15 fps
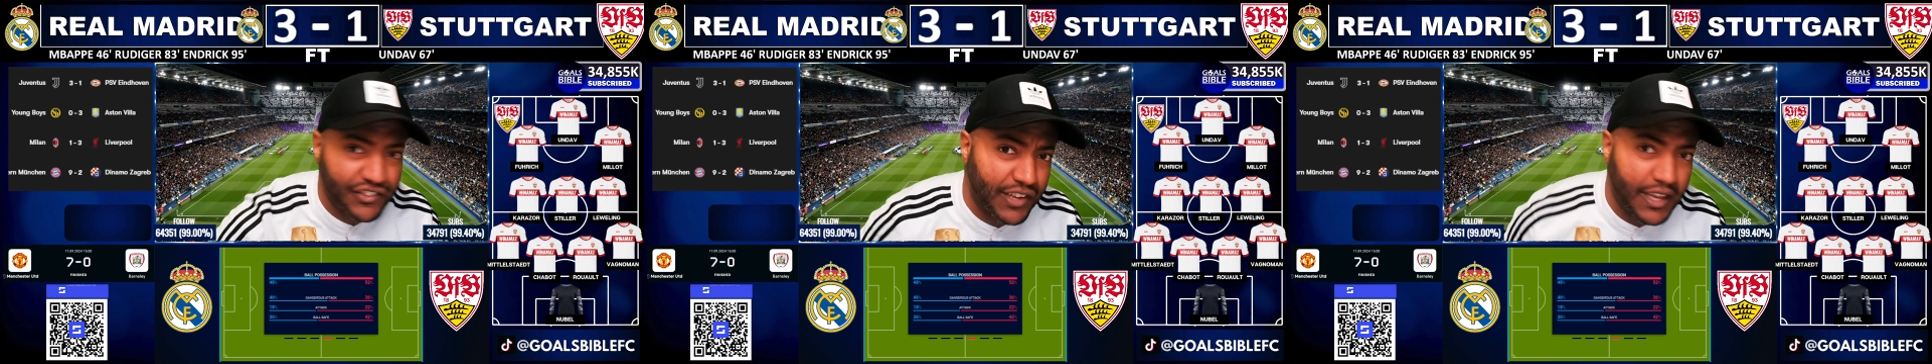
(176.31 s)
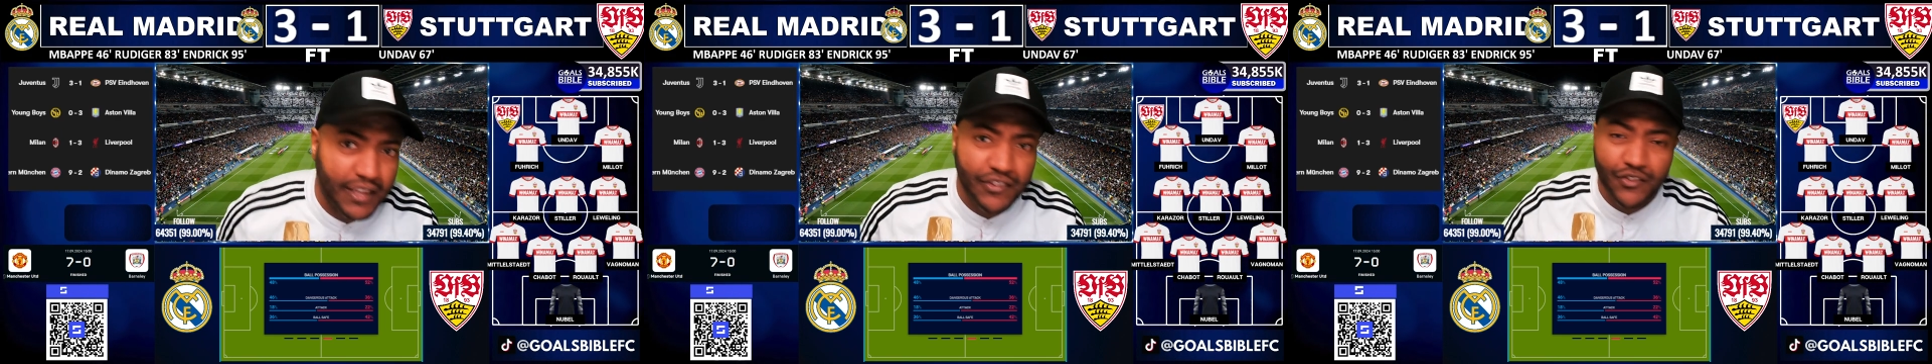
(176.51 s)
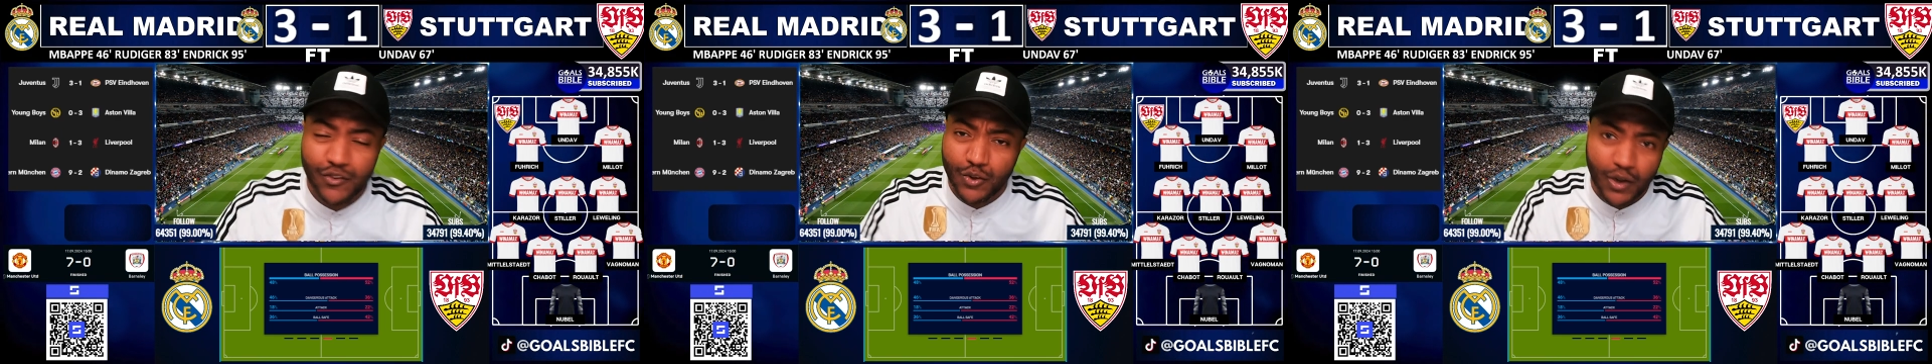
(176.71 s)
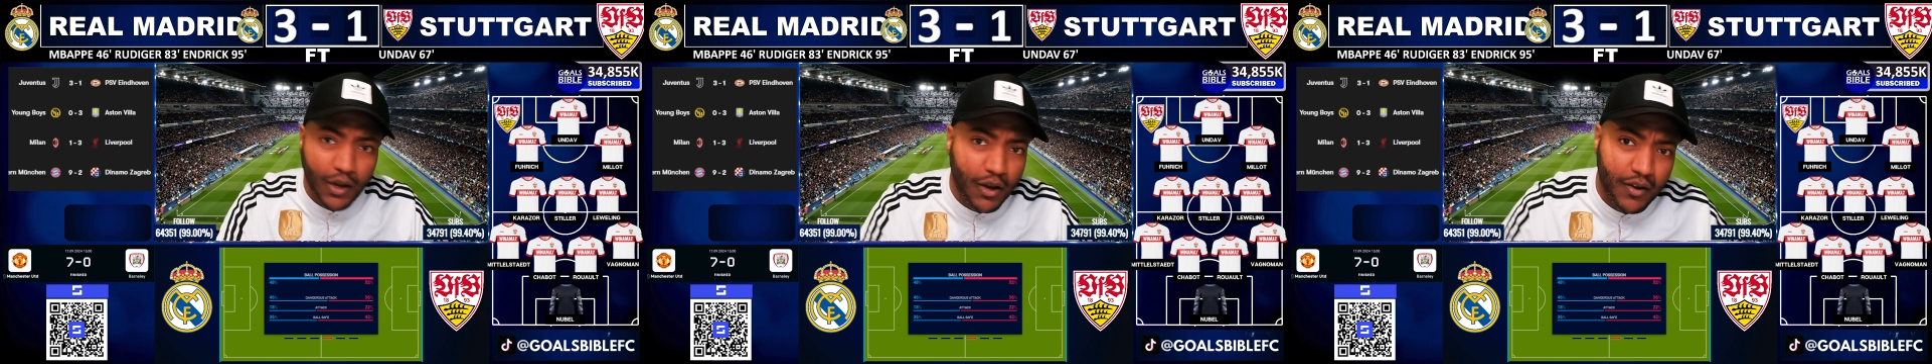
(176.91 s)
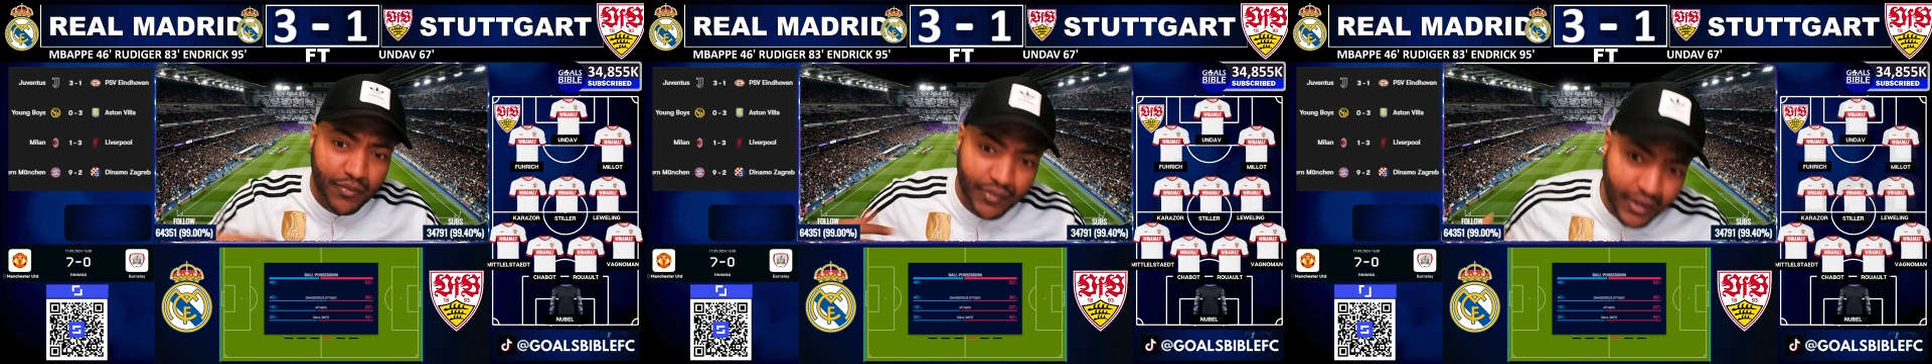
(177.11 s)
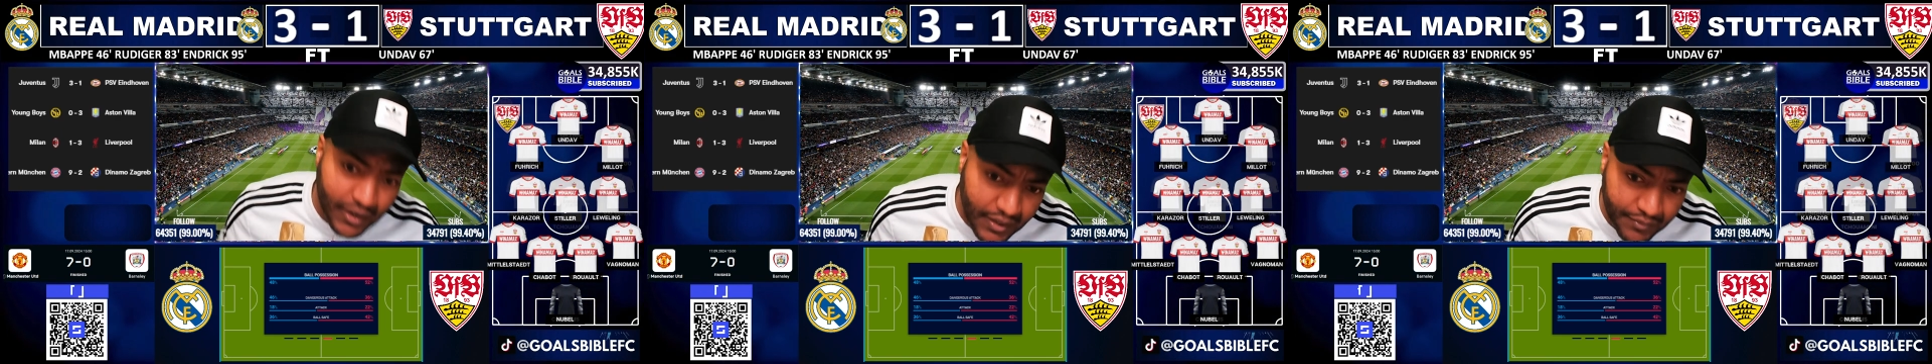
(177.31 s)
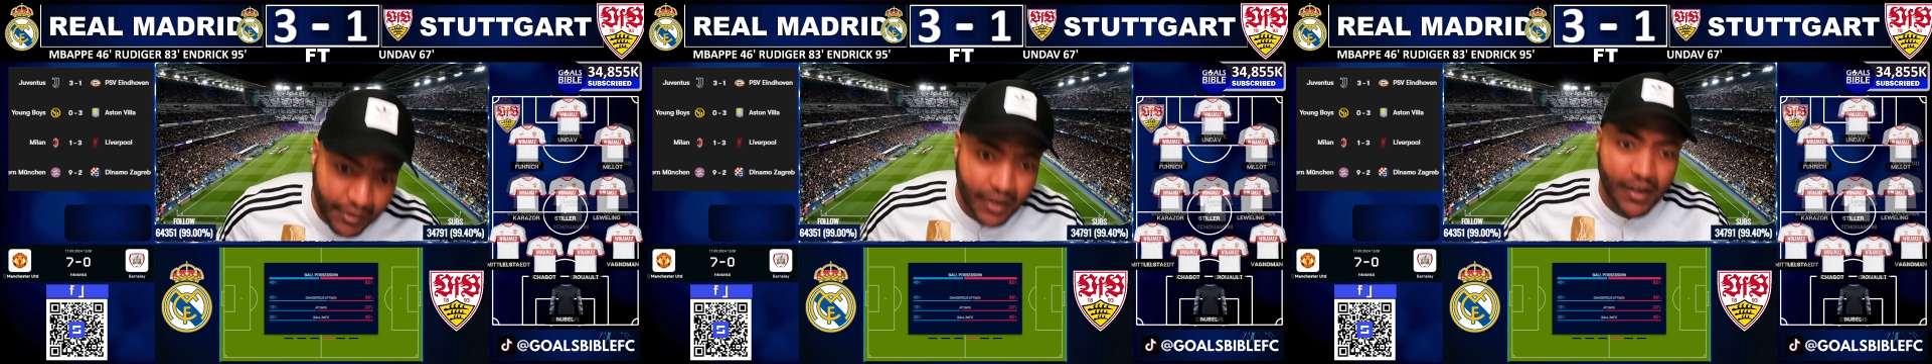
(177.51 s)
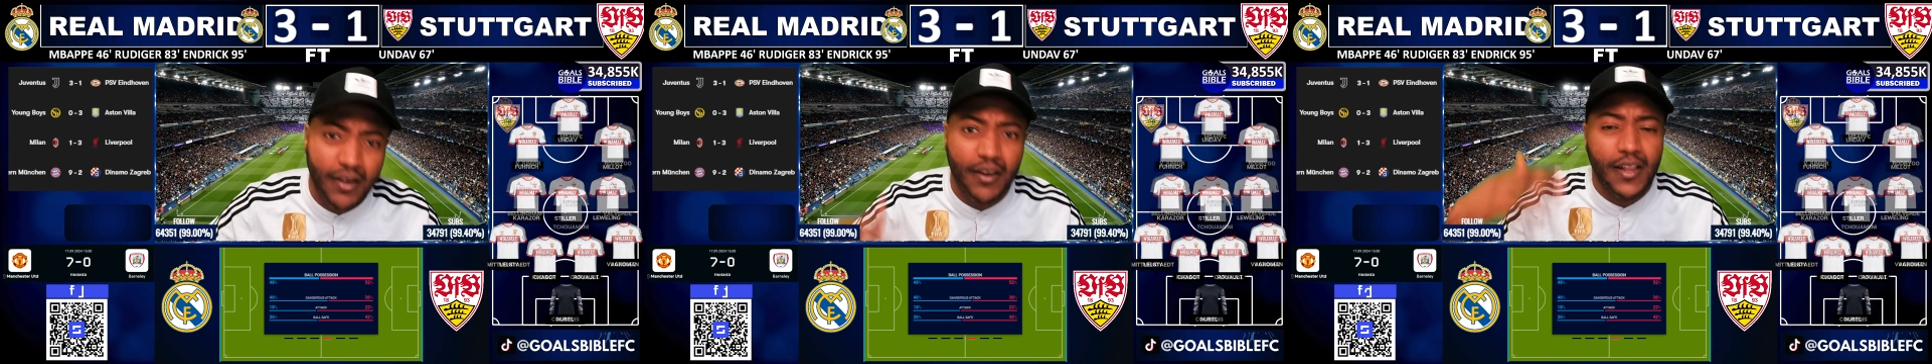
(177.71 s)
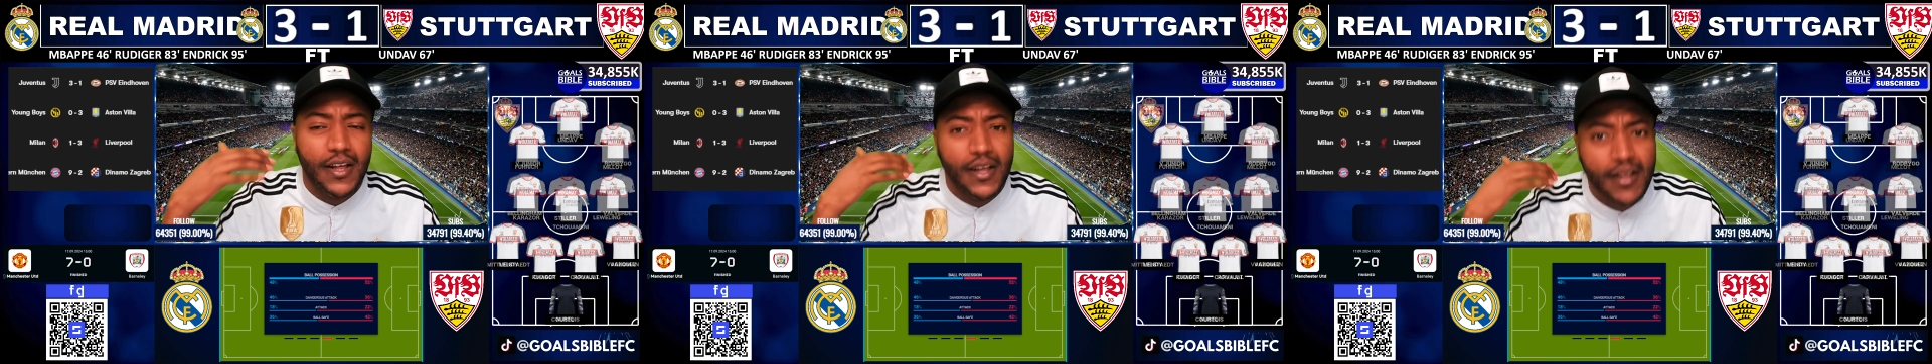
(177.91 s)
change, took off Carvajal,